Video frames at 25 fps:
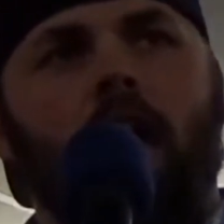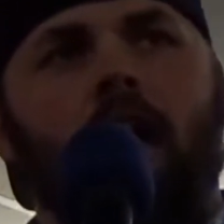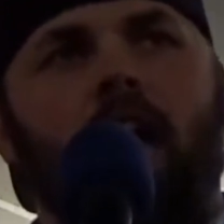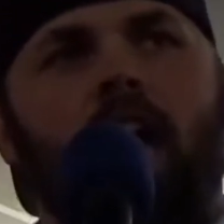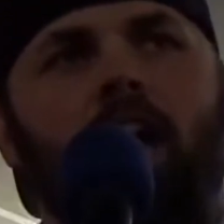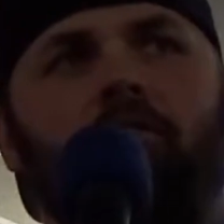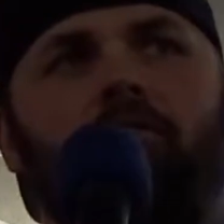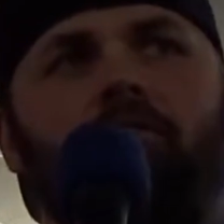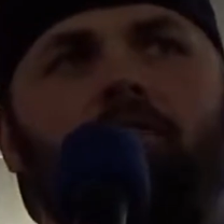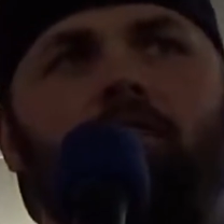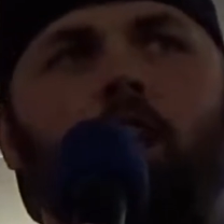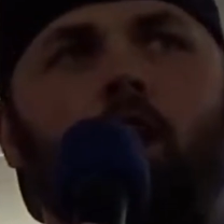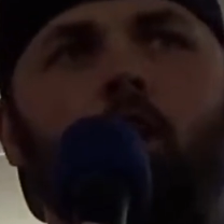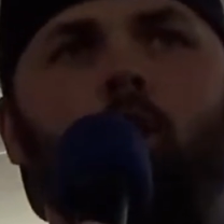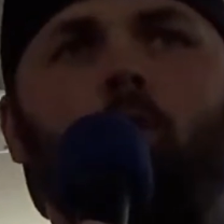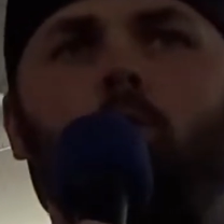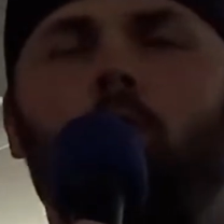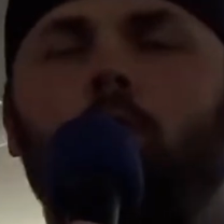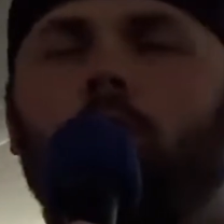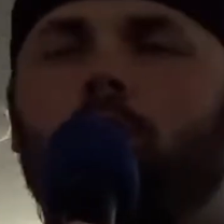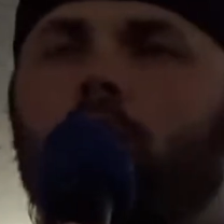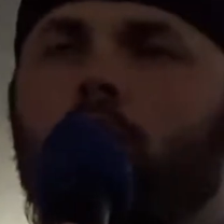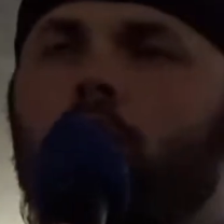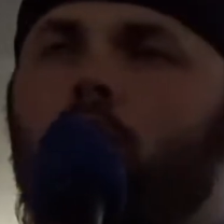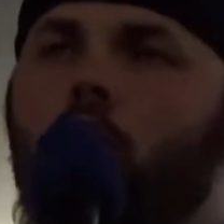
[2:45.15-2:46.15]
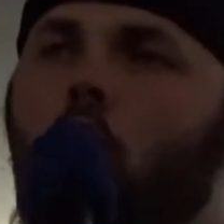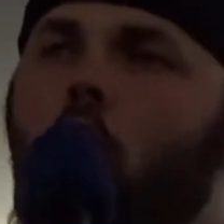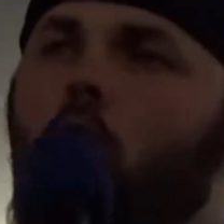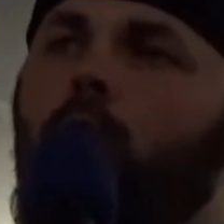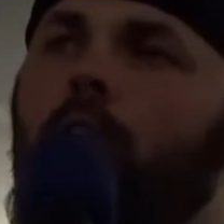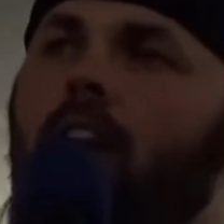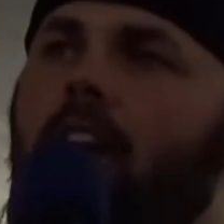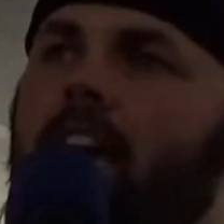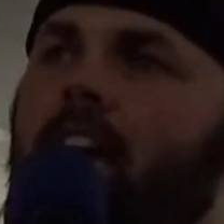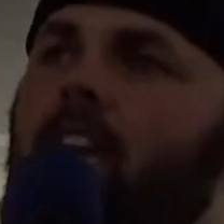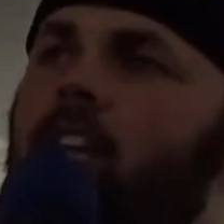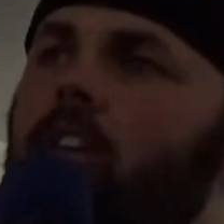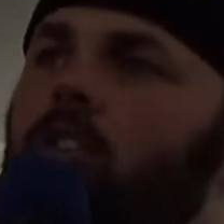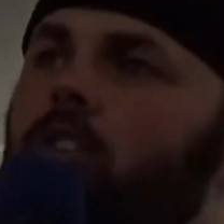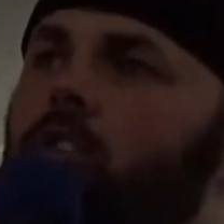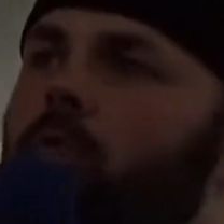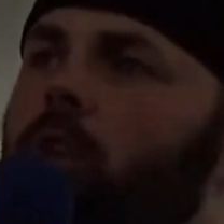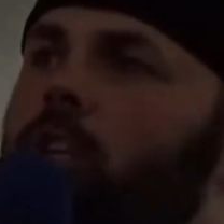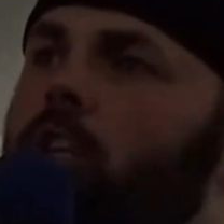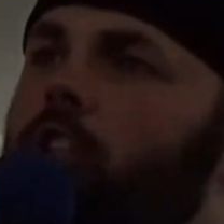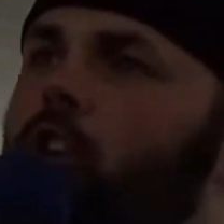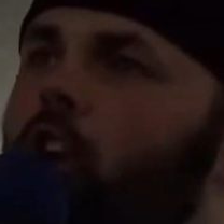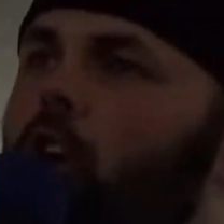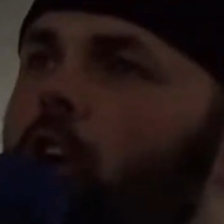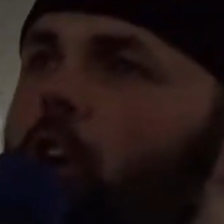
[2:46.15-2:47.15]
If there was no neck
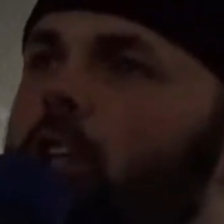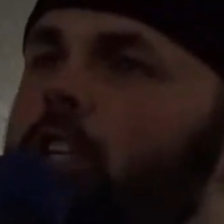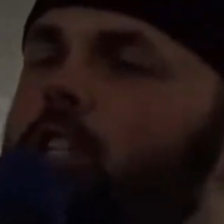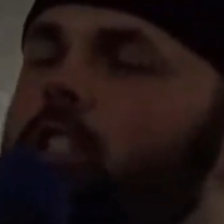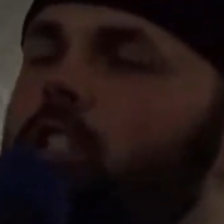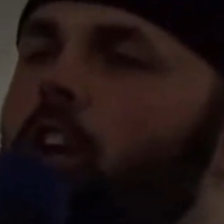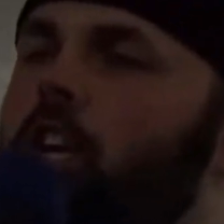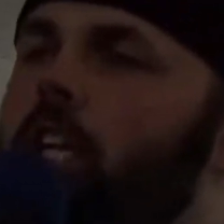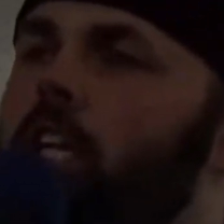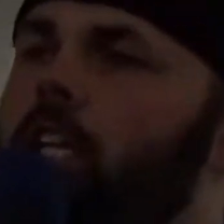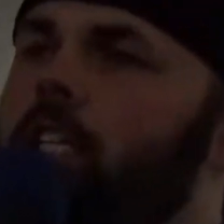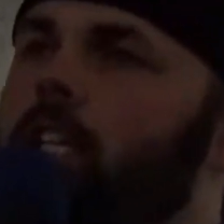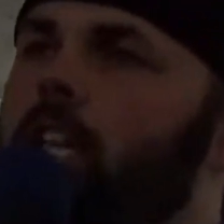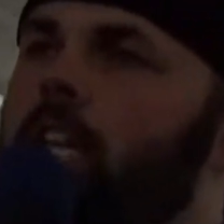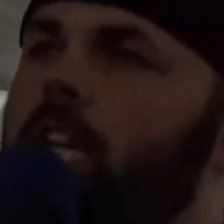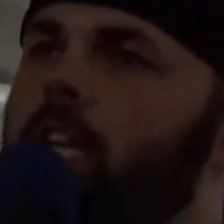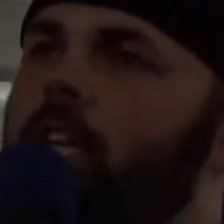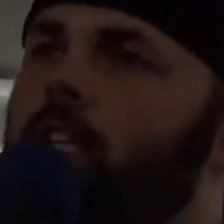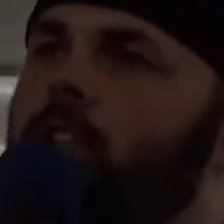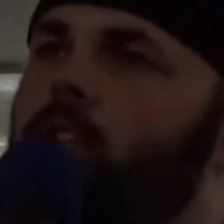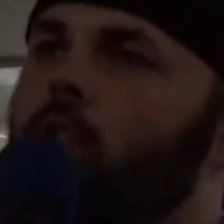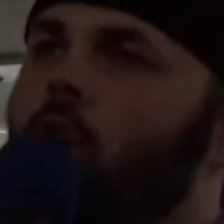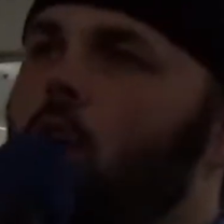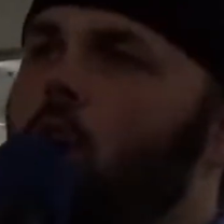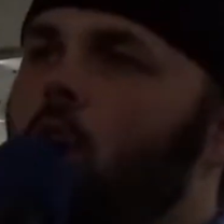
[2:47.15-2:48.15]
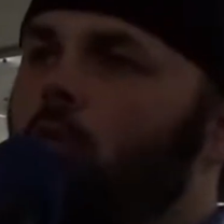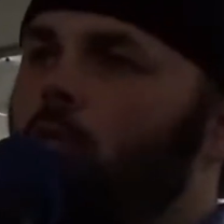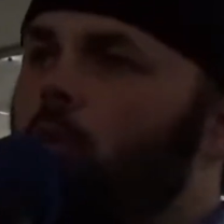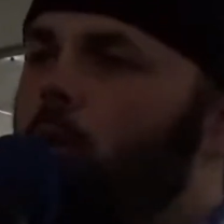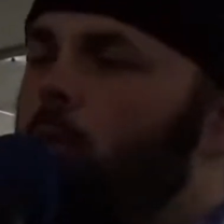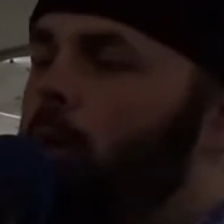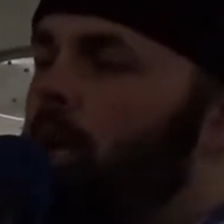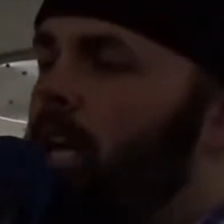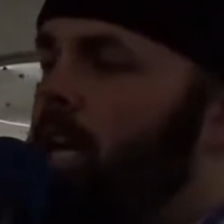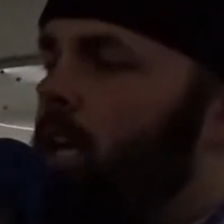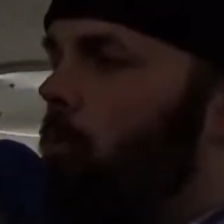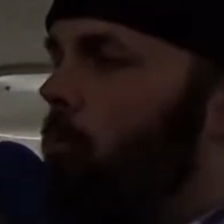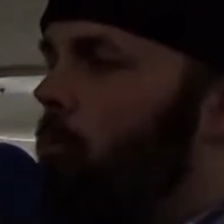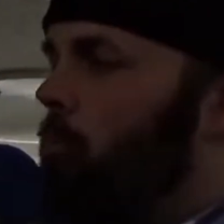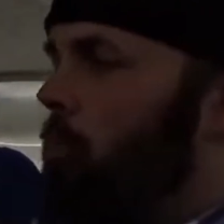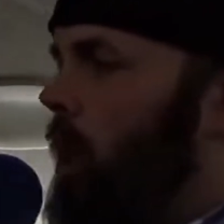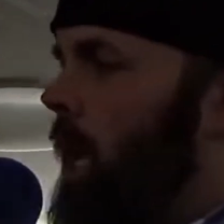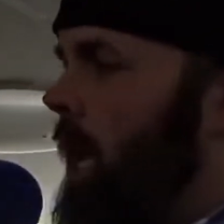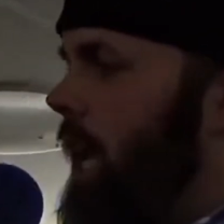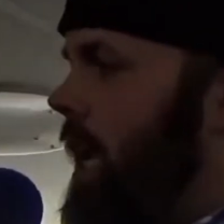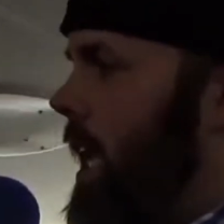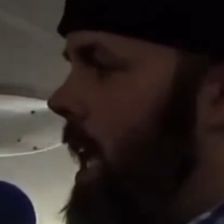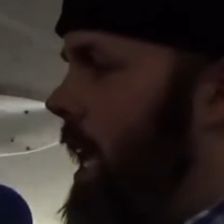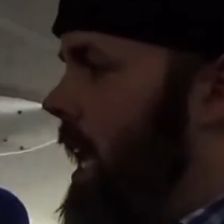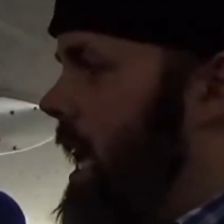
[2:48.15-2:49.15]
injury, Dirty Sonny Deeds would be
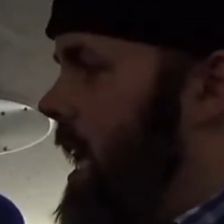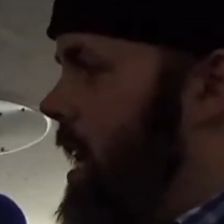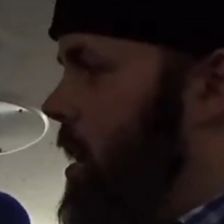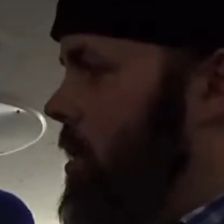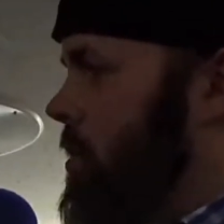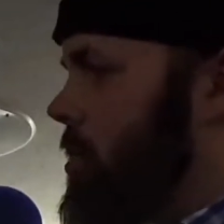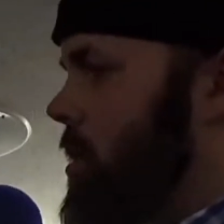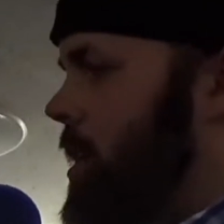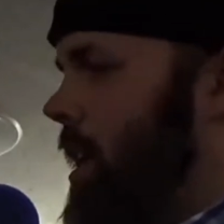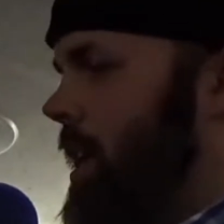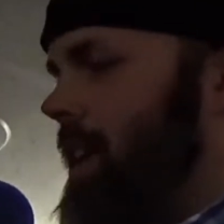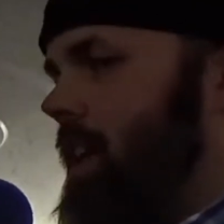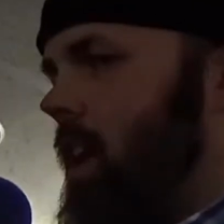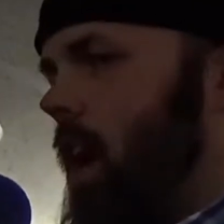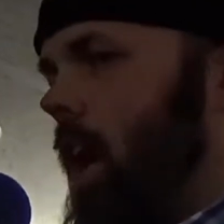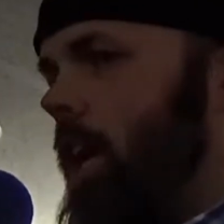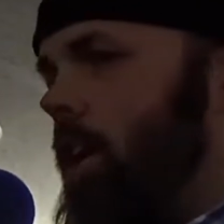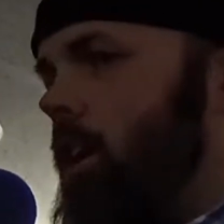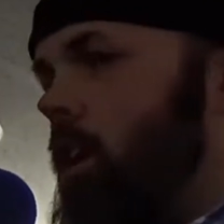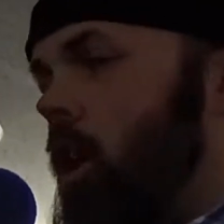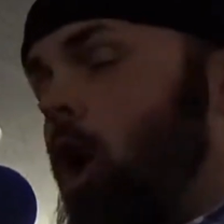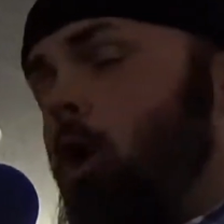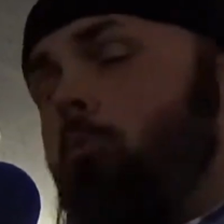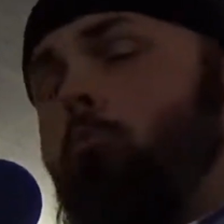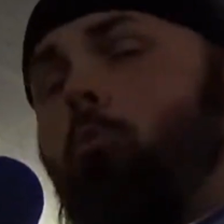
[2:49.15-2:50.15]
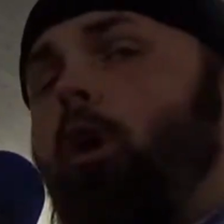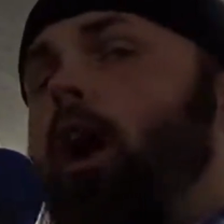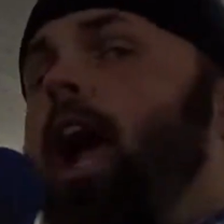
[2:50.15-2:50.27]
competing here tonight,